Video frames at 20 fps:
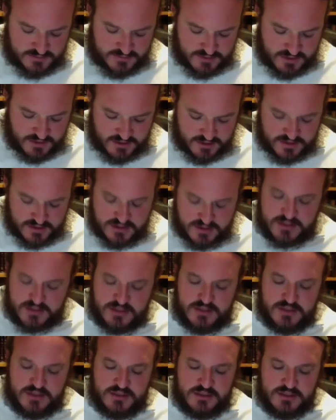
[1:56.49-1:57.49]

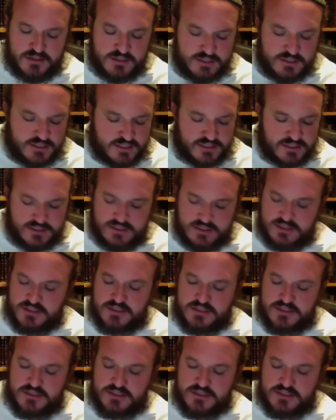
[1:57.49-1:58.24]
I da da